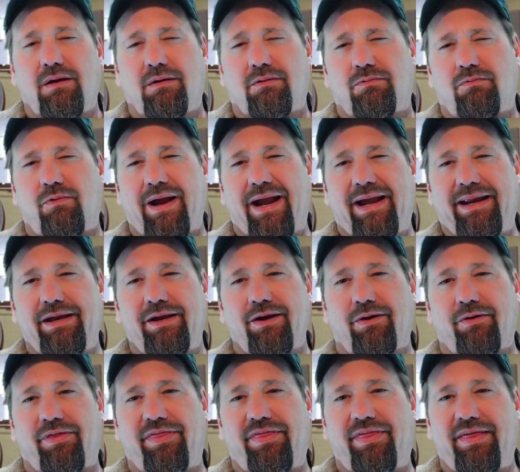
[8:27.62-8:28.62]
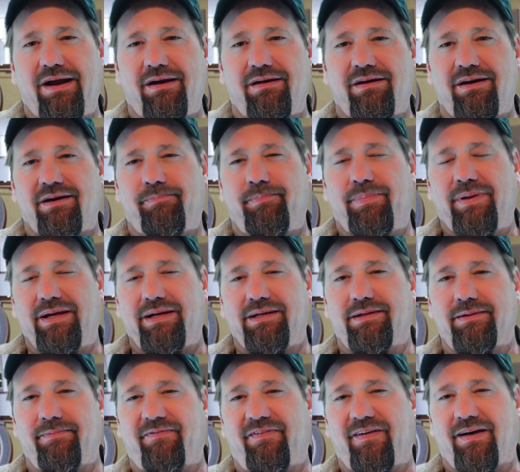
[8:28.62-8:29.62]
radiotherapy
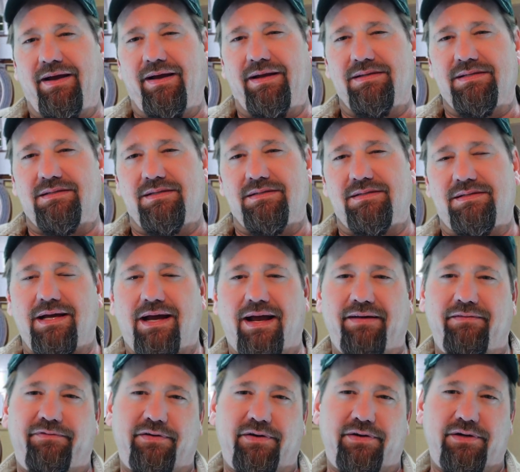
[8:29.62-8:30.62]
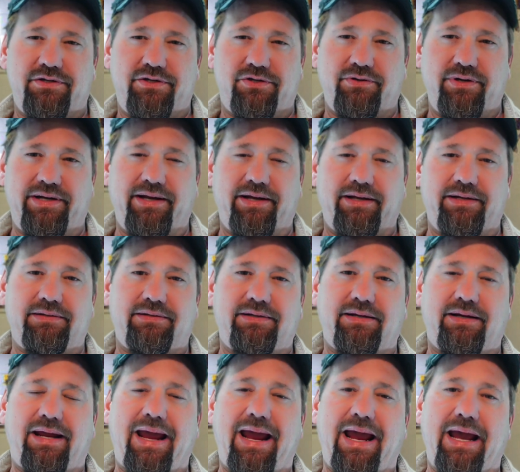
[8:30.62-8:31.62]
device designed for treating
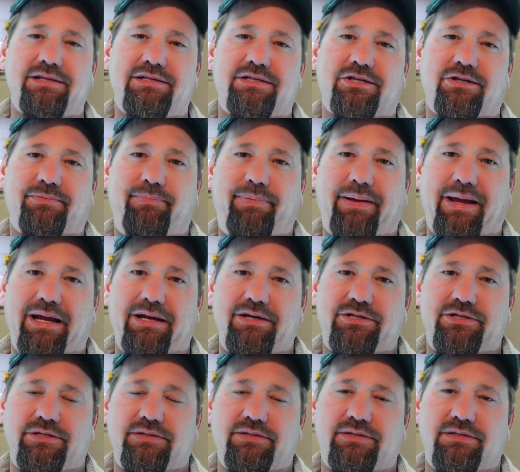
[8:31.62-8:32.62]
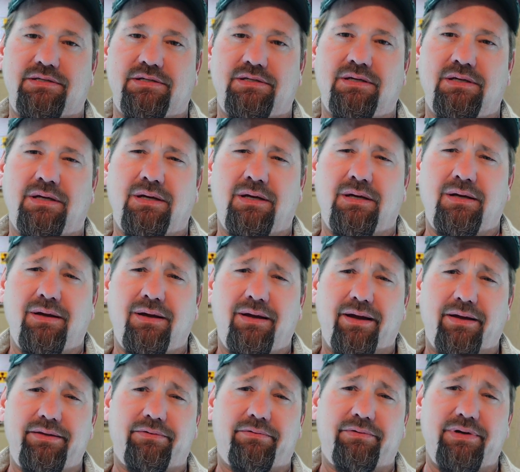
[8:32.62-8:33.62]
cancer patients.
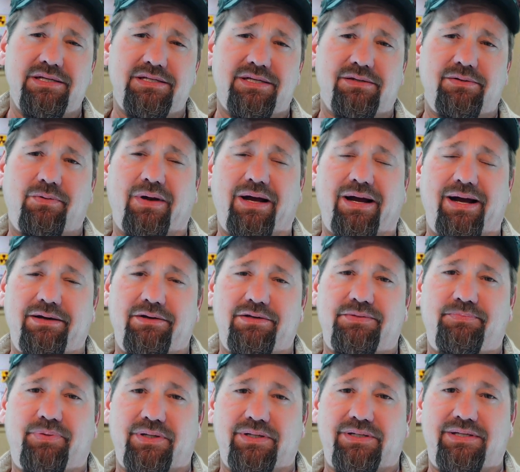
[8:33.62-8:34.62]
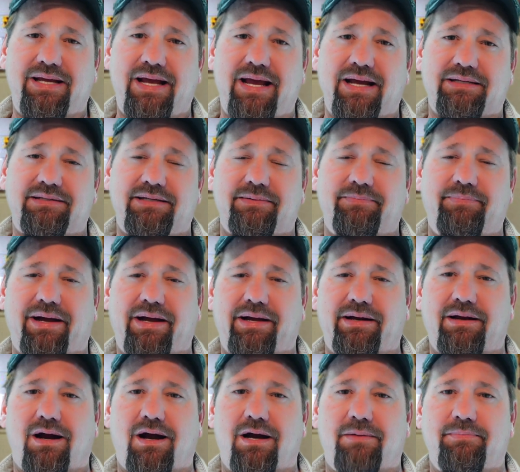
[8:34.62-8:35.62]
And the reason why it was protected by
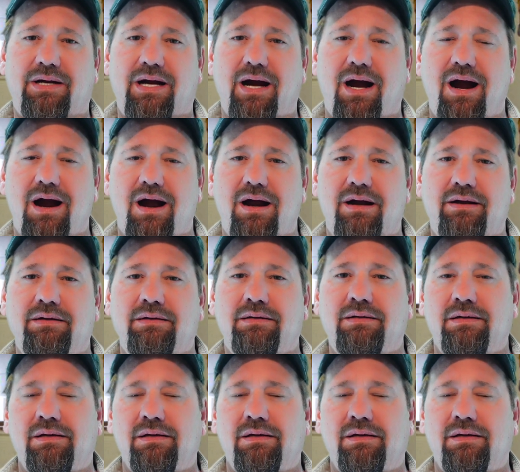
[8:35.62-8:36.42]
an armed guard